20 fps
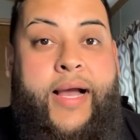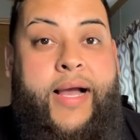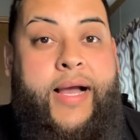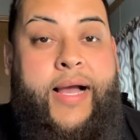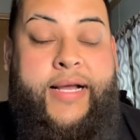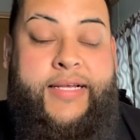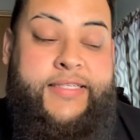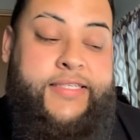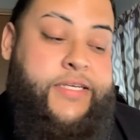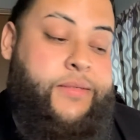
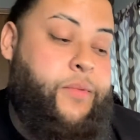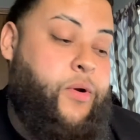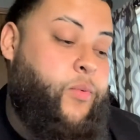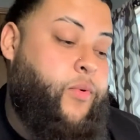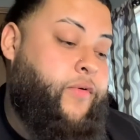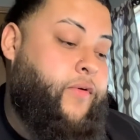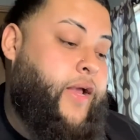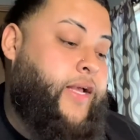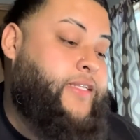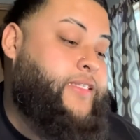I've seen
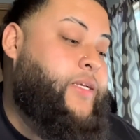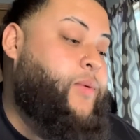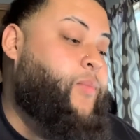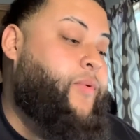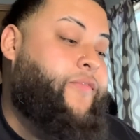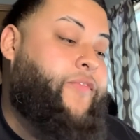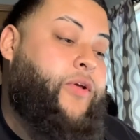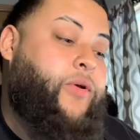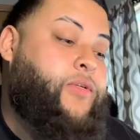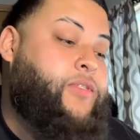
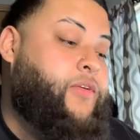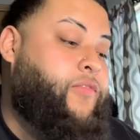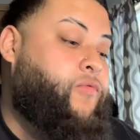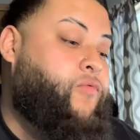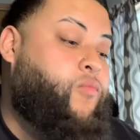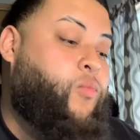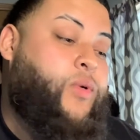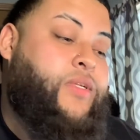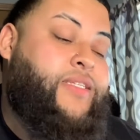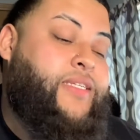reviews of
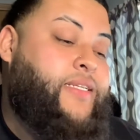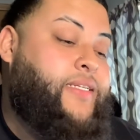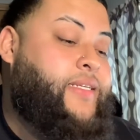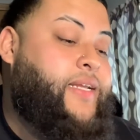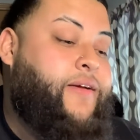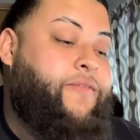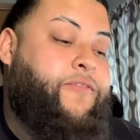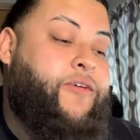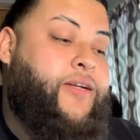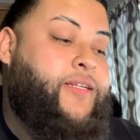what's the
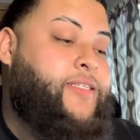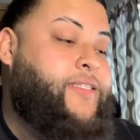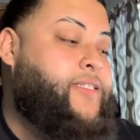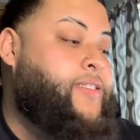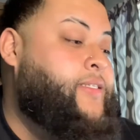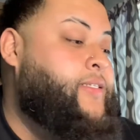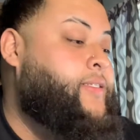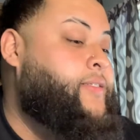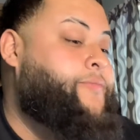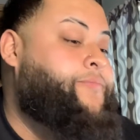difference,
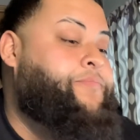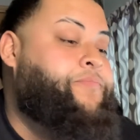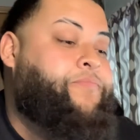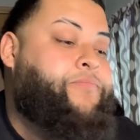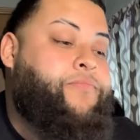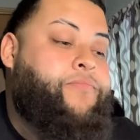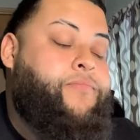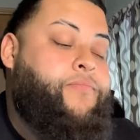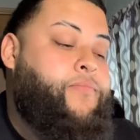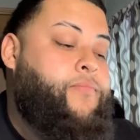
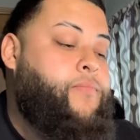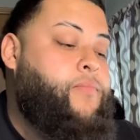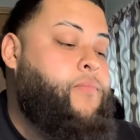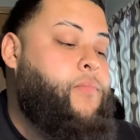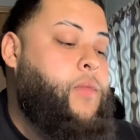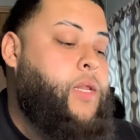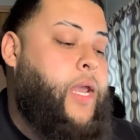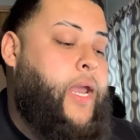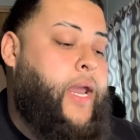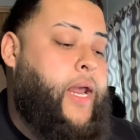
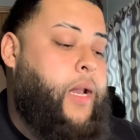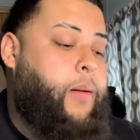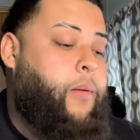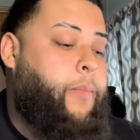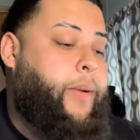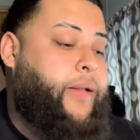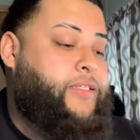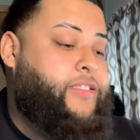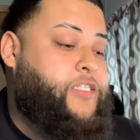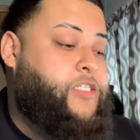and I'm
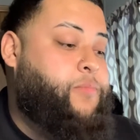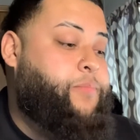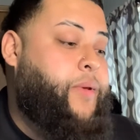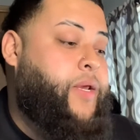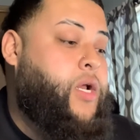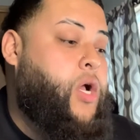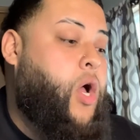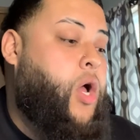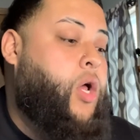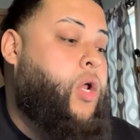about to
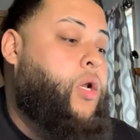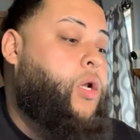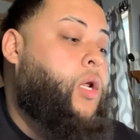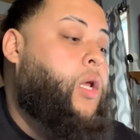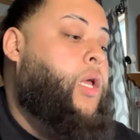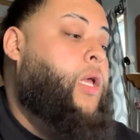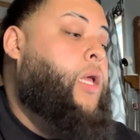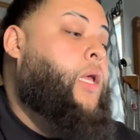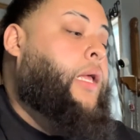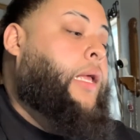speak on
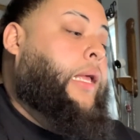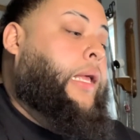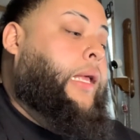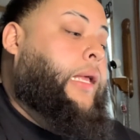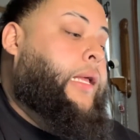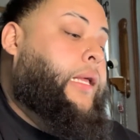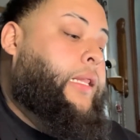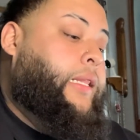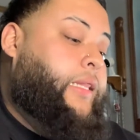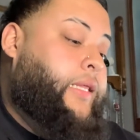
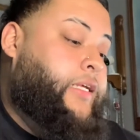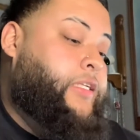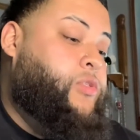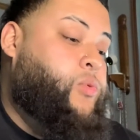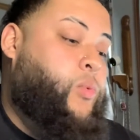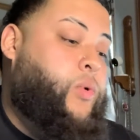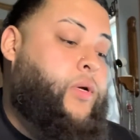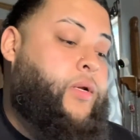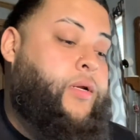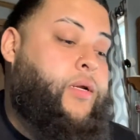this
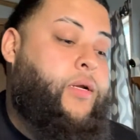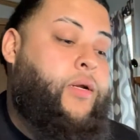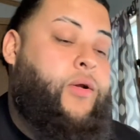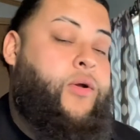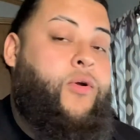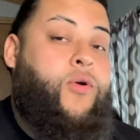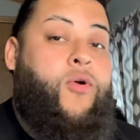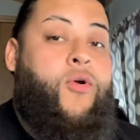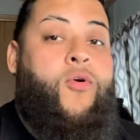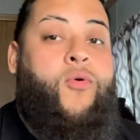one
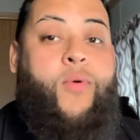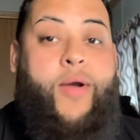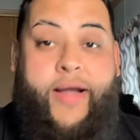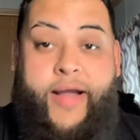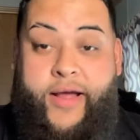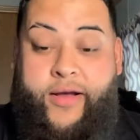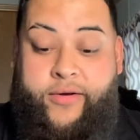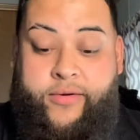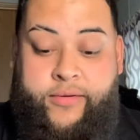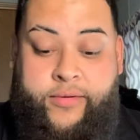right
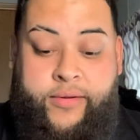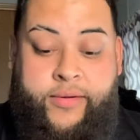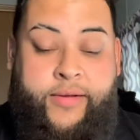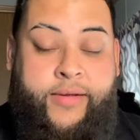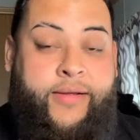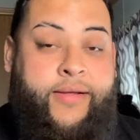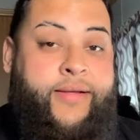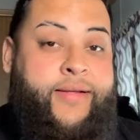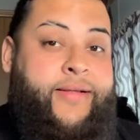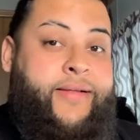now.
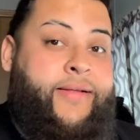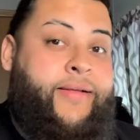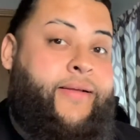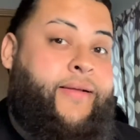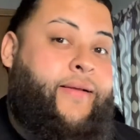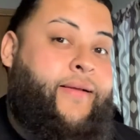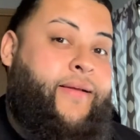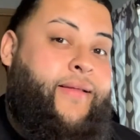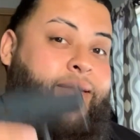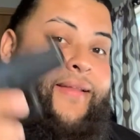
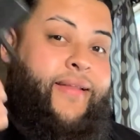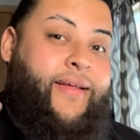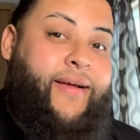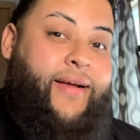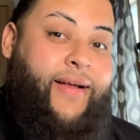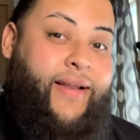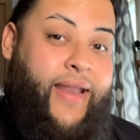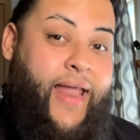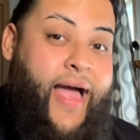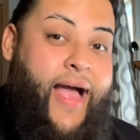
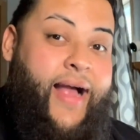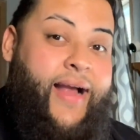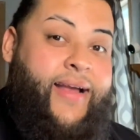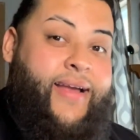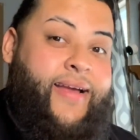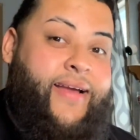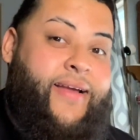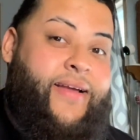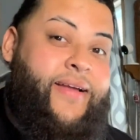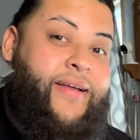Glock
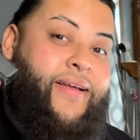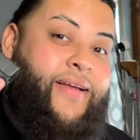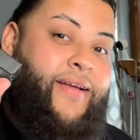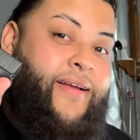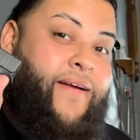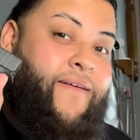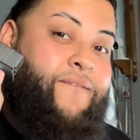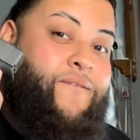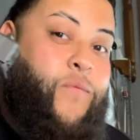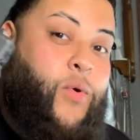
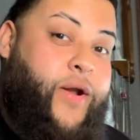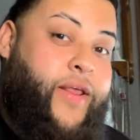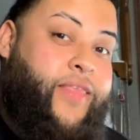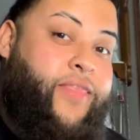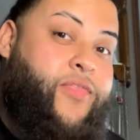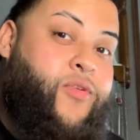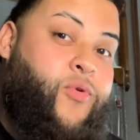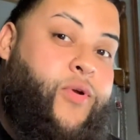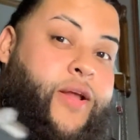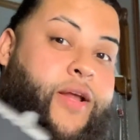
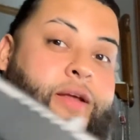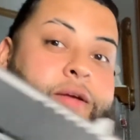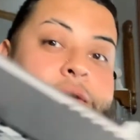43.